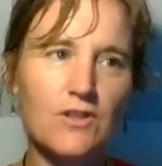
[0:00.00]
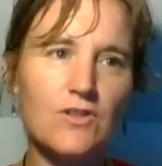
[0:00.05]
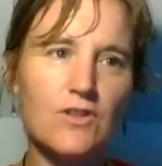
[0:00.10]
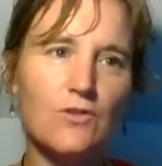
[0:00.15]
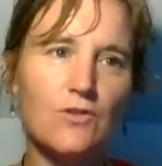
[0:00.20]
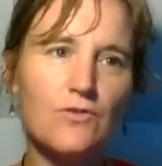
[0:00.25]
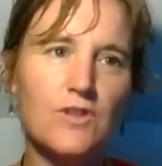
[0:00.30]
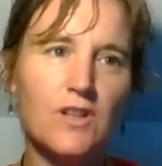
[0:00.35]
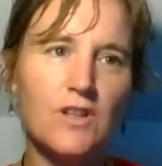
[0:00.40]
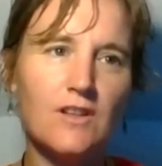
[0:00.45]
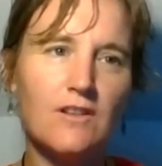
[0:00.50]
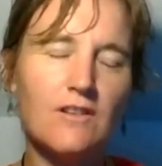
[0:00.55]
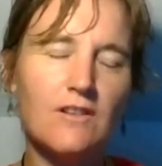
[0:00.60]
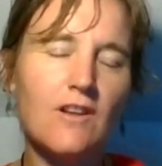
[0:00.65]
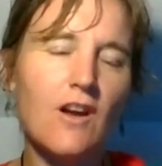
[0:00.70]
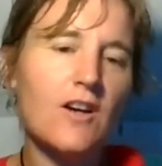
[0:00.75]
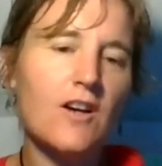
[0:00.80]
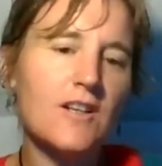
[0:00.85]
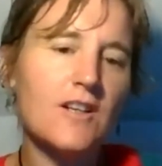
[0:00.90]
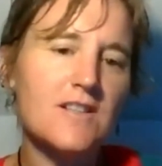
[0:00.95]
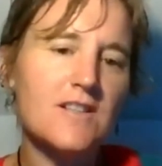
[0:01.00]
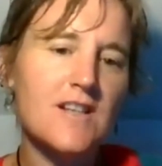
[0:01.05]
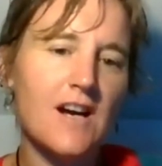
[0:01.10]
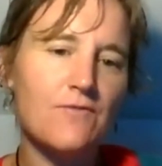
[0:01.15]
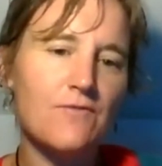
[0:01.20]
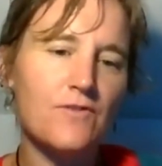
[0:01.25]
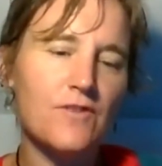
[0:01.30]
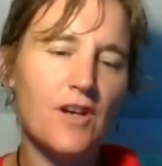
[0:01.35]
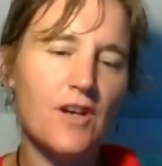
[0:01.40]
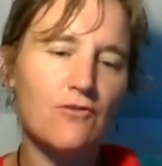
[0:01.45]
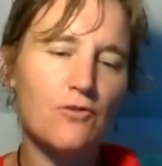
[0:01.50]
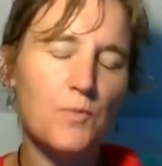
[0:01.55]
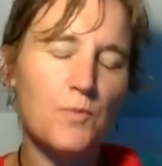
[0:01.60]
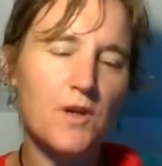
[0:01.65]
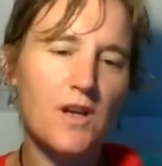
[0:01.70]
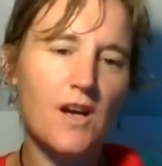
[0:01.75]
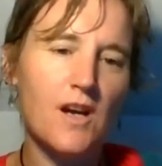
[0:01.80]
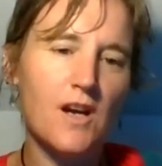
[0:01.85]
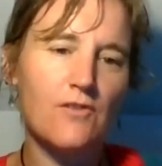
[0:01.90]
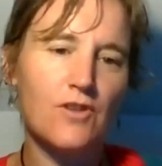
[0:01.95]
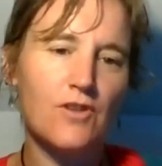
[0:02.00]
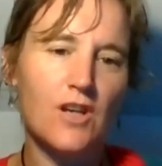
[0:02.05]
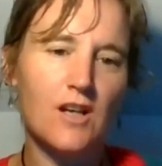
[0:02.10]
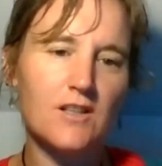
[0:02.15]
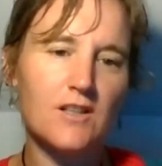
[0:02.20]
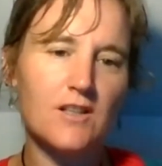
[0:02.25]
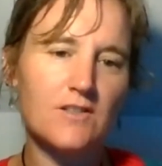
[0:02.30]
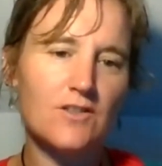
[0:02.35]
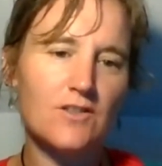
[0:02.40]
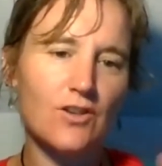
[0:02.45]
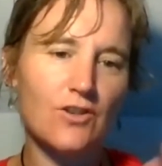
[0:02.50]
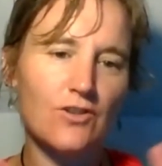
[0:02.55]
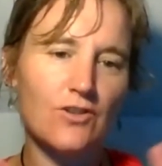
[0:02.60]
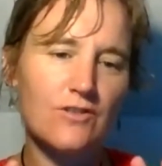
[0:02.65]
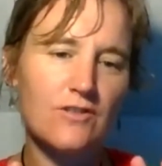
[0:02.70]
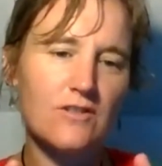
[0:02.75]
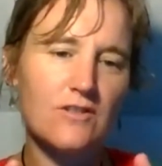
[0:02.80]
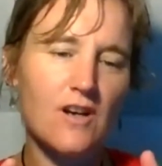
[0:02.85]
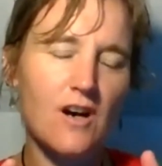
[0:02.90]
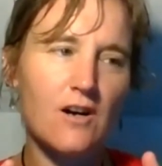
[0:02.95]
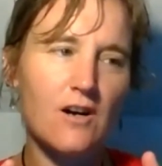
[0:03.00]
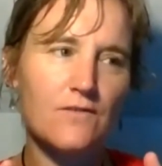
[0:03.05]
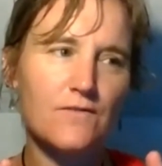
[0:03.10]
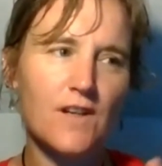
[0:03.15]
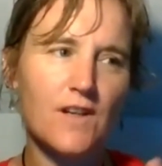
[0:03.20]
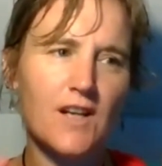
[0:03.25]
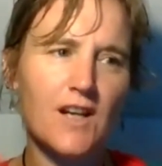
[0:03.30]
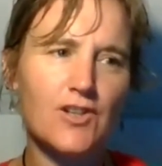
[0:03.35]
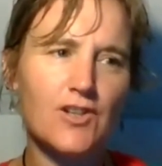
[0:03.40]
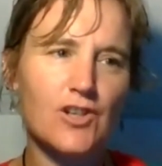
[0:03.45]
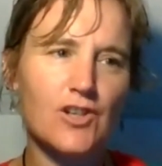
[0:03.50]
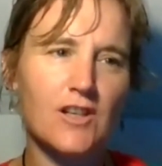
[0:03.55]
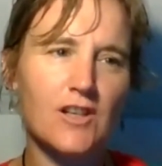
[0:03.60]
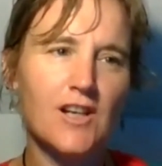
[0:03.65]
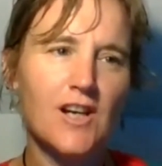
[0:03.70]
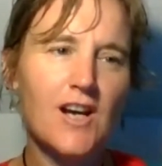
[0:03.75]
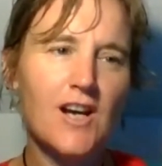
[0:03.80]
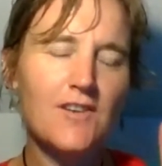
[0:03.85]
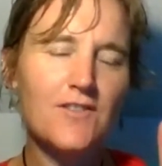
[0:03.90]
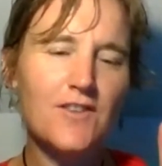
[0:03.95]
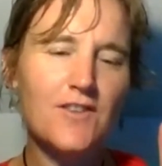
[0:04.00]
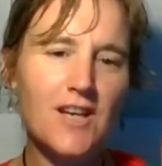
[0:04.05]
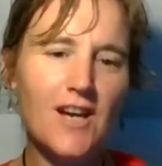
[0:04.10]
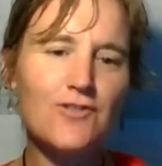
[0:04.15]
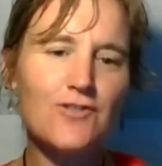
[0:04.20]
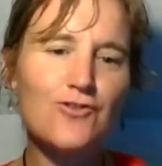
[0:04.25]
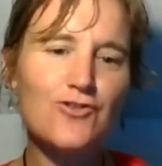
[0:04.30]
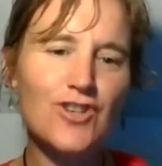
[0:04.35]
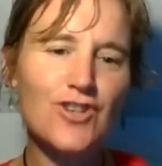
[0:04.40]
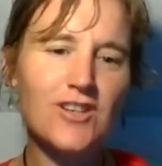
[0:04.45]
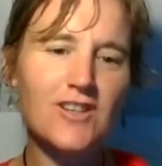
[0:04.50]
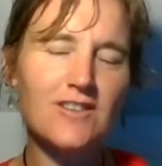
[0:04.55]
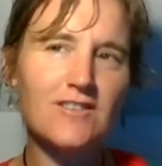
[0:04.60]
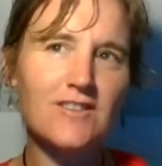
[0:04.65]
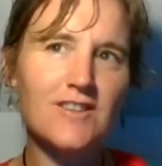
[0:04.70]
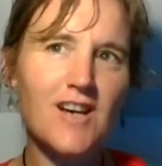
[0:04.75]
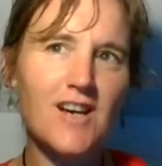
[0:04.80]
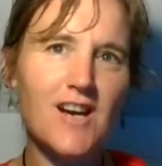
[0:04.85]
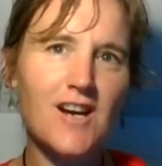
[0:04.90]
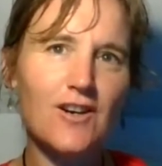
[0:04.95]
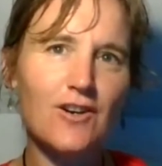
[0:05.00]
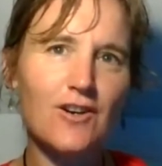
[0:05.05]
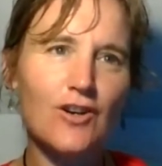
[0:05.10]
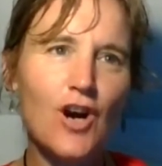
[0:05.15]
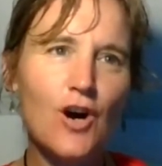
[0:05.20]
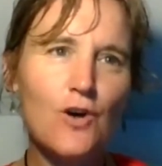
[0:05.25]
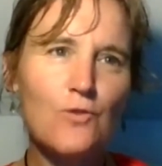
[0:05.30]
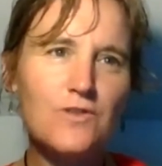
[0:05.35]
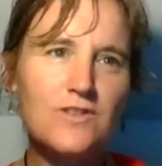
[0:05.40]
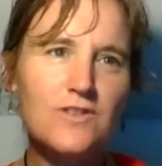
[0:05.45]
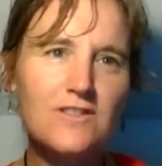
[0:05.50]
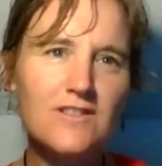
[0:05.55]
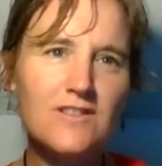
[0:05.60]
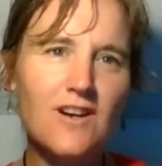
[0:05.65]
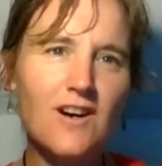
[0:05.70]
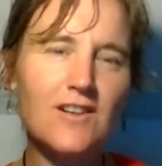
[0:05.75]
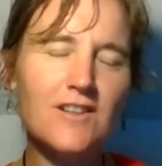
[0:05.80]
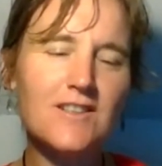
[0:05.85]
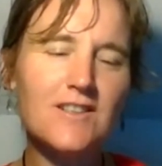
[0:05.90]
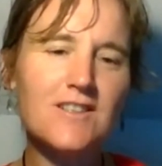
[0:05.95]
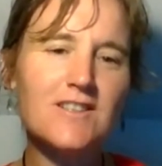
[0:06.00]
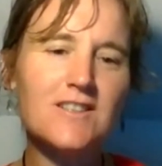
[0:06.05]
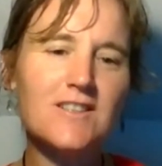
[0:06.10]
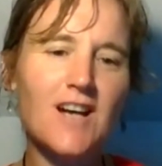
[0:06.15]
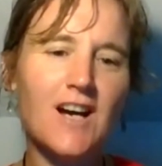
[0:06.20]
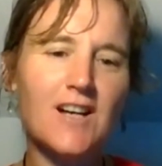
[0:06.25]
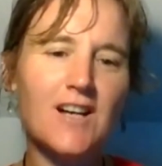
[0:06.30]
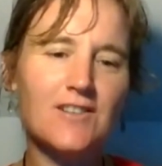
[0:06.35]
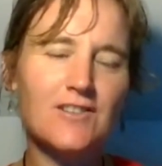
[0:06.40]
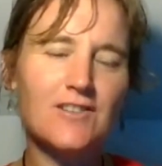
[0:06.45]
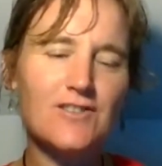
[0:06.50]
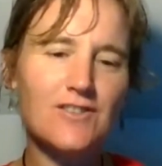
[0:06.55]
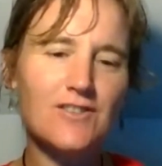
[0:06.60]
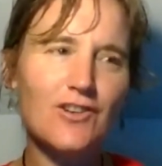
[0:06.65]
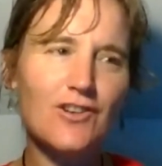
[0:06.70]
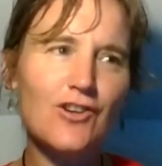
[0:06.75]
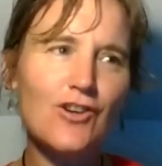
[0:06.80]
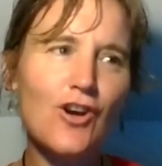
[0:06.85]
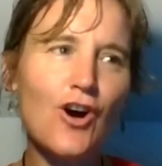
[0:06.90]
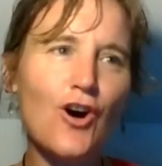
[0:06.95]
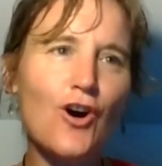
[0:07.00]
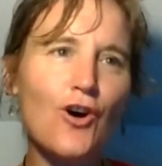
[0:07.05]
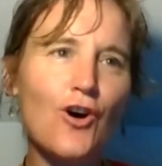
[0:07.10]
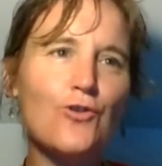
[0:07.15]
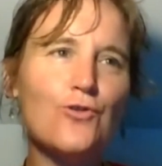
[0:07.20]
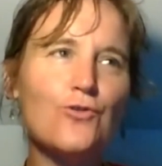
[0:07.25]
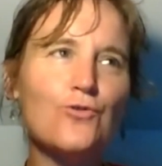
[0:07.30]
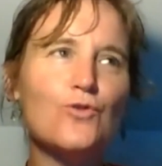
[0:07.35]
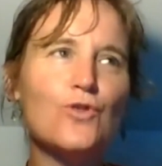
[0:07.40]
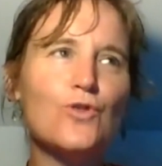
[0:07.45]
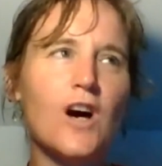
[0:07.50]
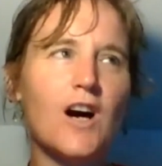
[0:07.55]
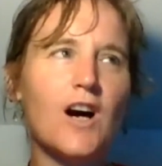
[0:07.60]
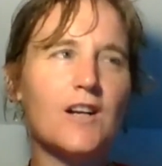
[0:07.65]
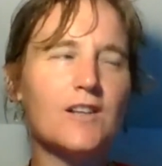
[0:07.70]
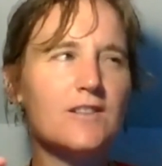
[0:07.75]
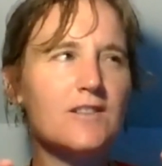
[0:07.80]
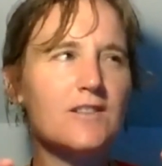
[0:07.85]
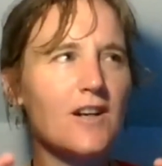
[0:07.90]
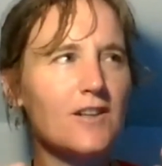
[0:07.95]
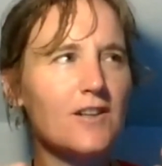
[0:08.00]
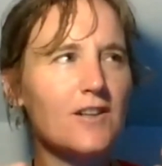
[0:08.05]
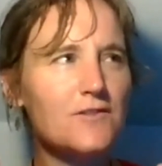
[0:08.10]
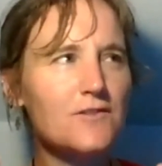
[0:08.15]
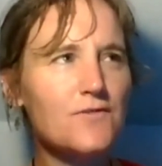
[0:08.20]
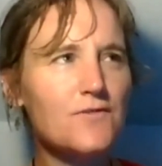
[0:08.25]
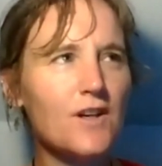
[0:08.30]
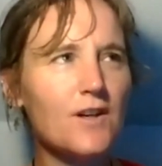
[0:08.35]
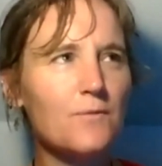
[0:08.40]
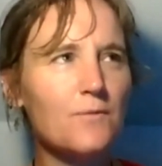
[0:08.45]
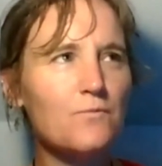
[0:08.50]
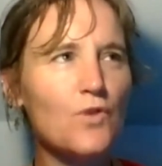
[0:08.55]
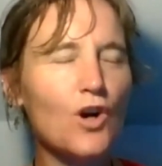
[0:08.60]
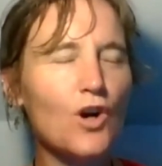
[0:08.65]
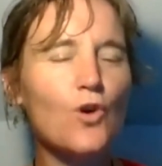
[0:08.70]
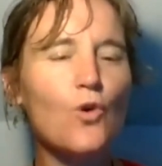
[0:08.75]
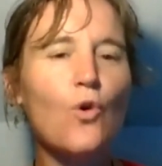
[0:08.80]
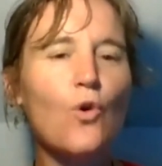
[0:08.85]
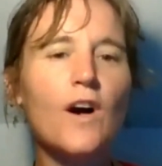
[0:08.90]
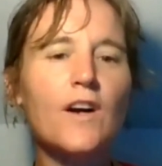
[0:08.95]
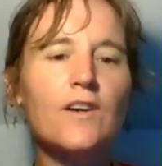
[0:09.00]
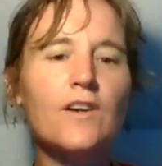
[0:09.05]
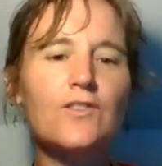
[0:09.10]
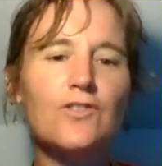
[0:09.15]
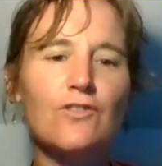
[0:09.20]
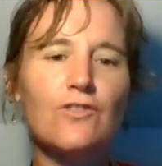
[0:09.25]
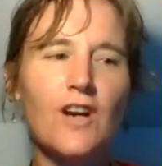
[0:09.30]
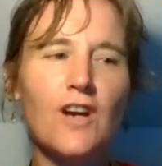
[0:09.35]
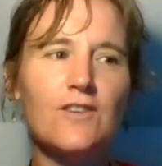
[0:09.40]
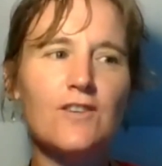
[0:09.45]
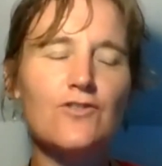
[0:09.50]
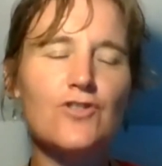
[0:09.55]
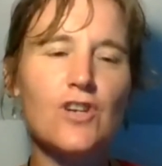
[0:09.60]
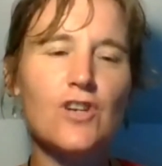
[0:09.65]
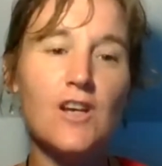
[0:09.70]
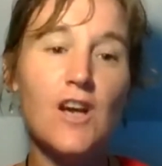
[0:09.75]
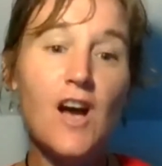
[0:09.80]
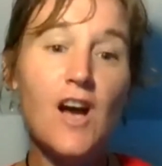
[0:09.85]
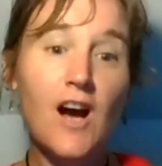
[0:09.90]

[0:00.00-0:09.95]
So the lying down therapy area is curtained off, and actually the energy in there was nice and low and kind of a quieter energy,